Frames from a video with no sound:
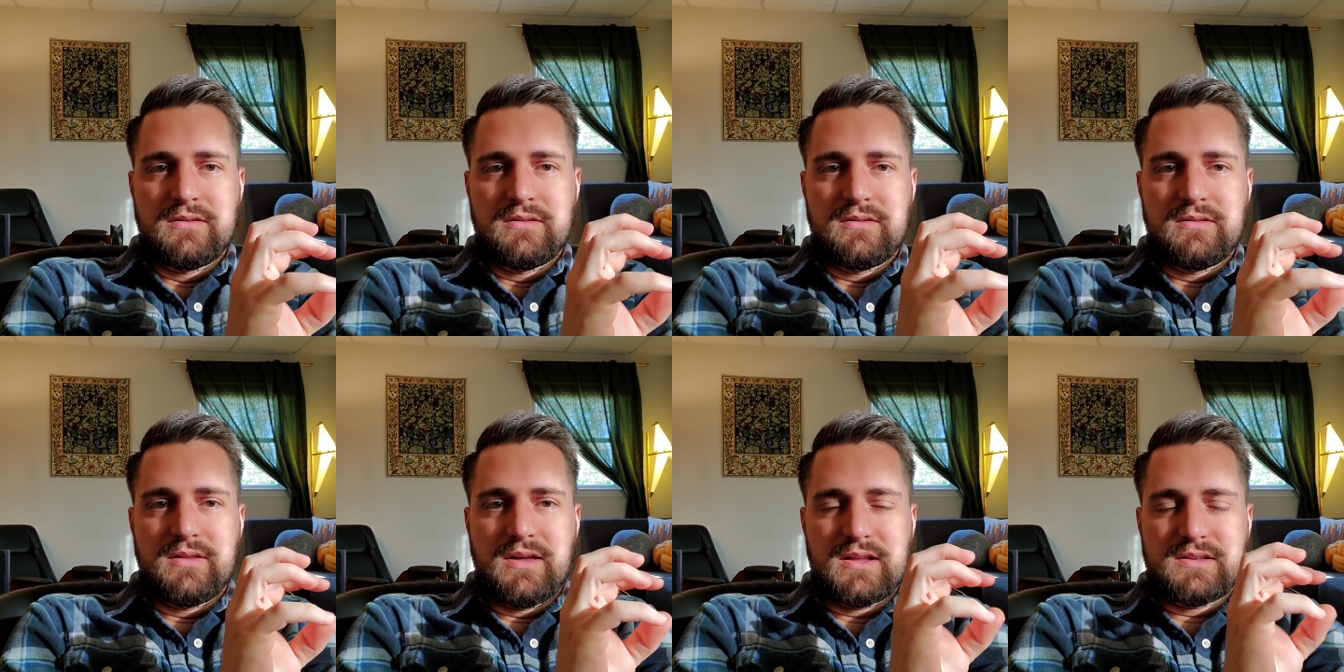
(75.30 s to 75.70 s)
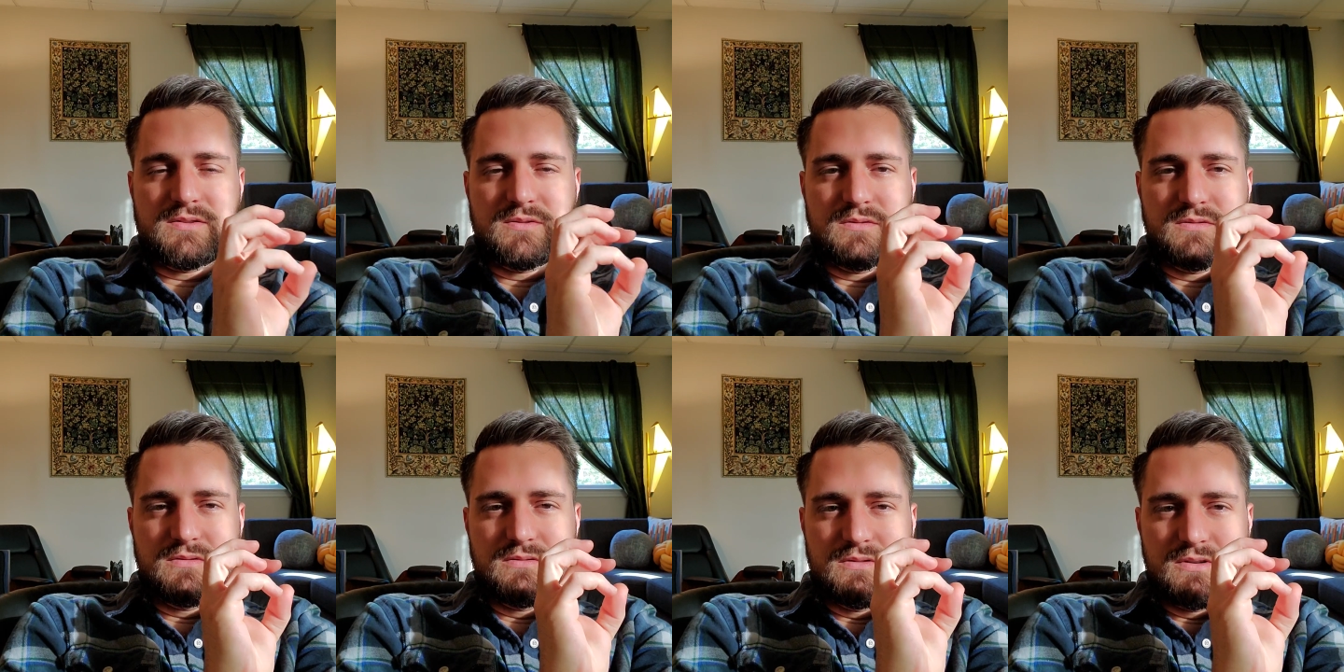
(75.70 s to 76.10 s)

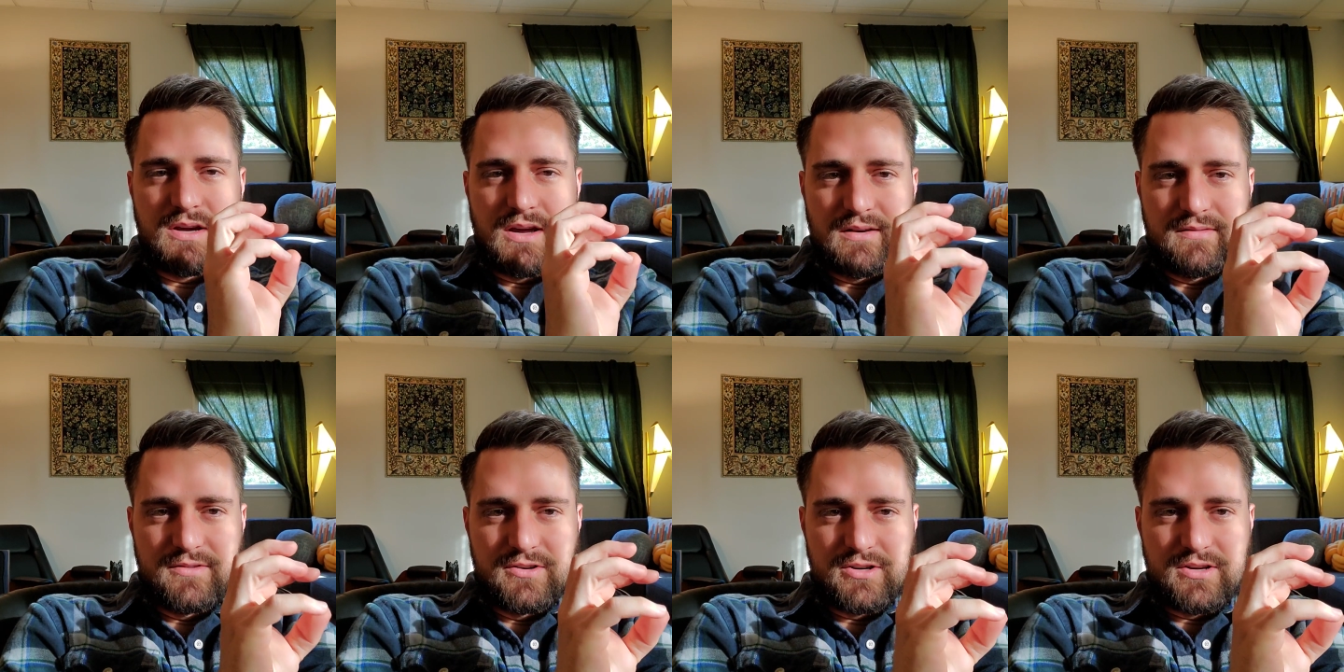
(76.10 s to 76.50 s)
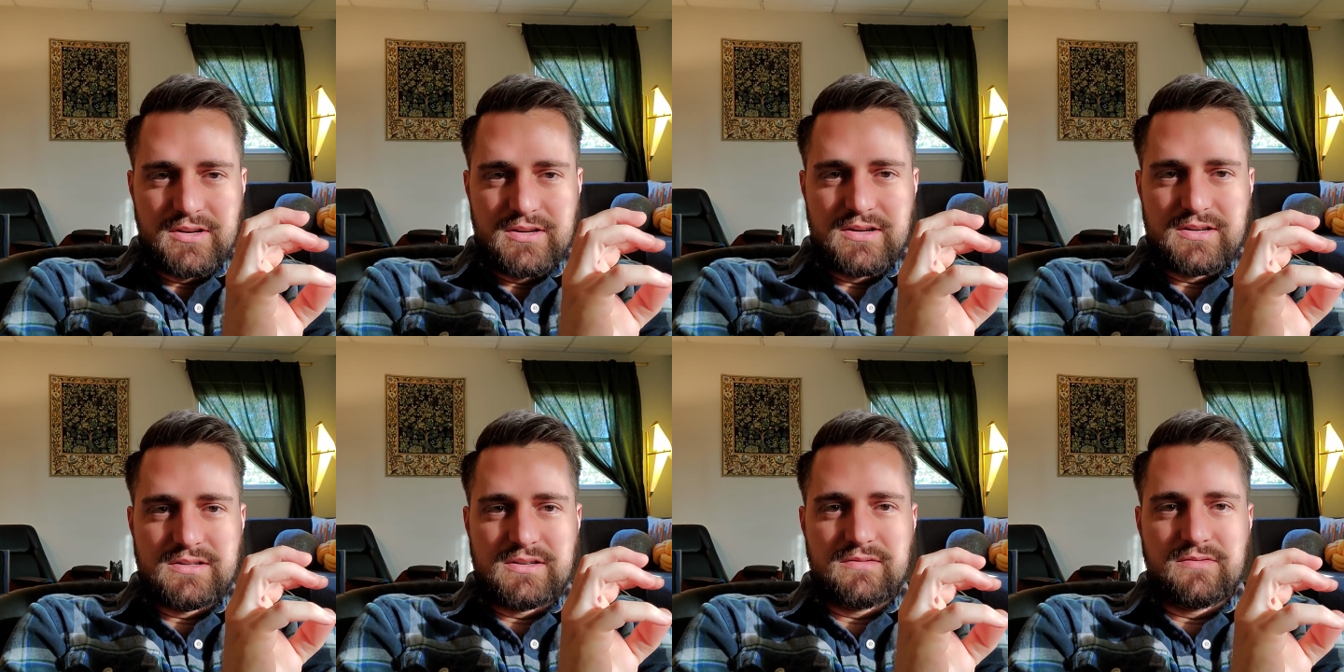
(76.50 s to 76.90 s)
That's kind of your
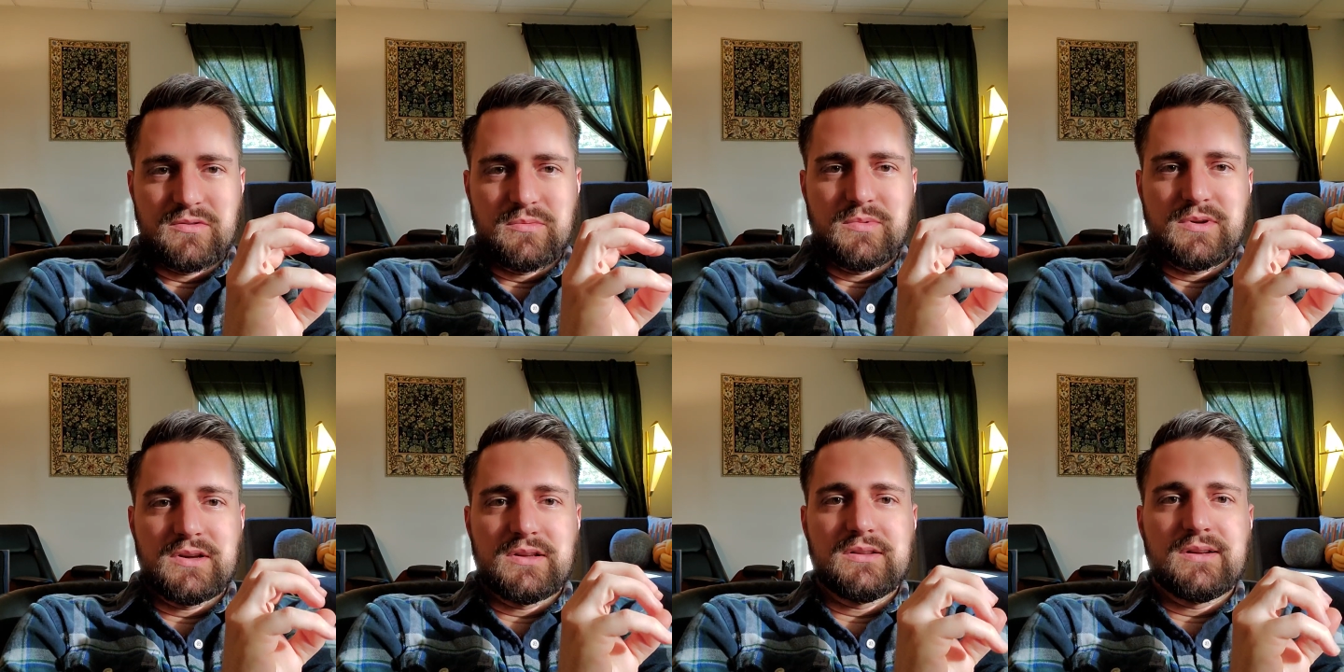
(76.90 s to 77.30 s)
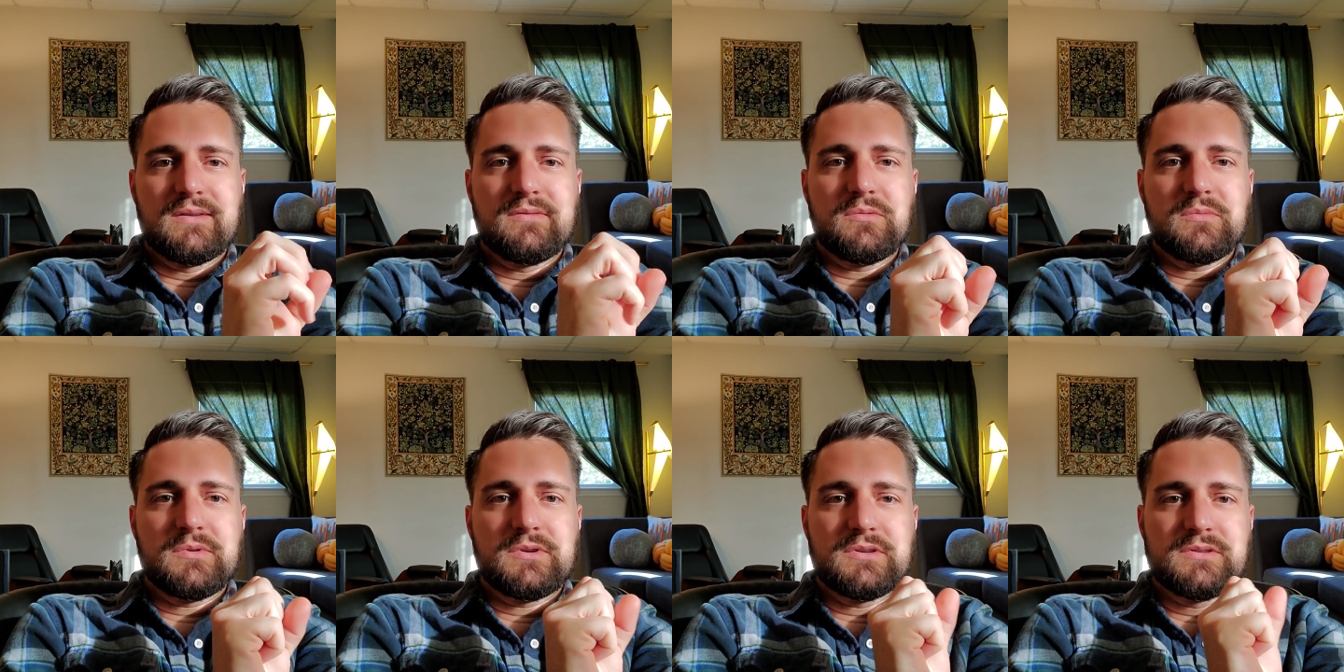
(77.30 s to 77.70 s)
condition for being
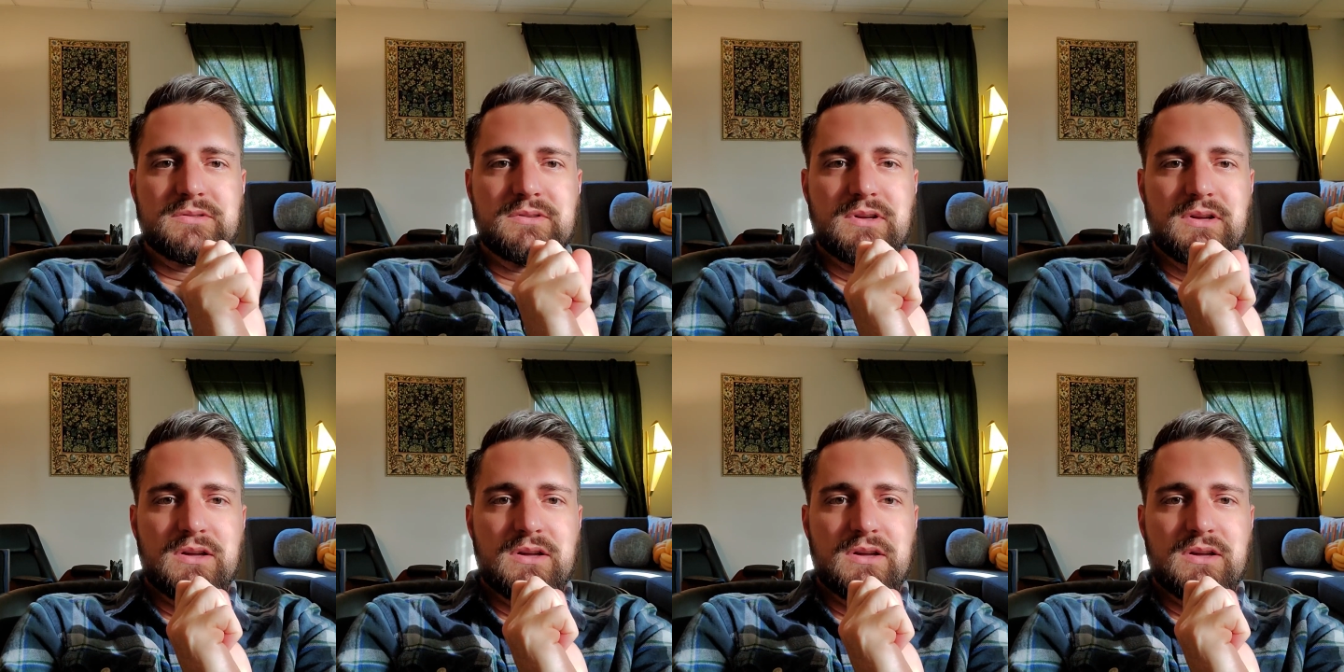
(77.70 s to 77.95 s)
lovable.